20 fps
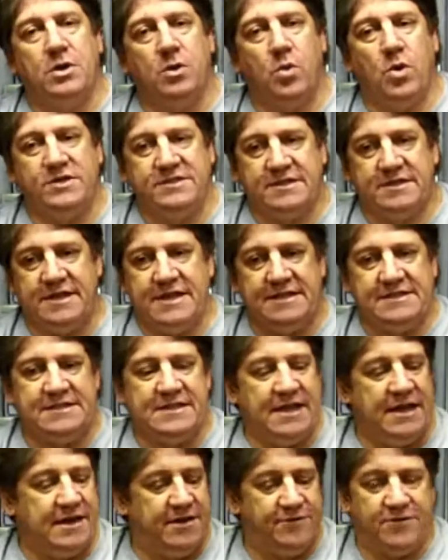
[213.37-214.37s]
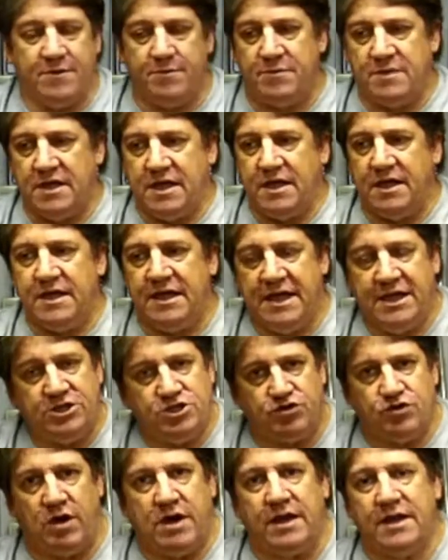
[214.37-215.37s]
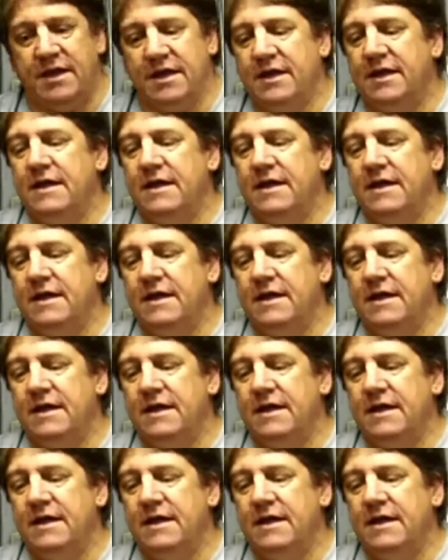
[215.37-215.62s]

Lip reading: It wasn't insulated from the heat shrink.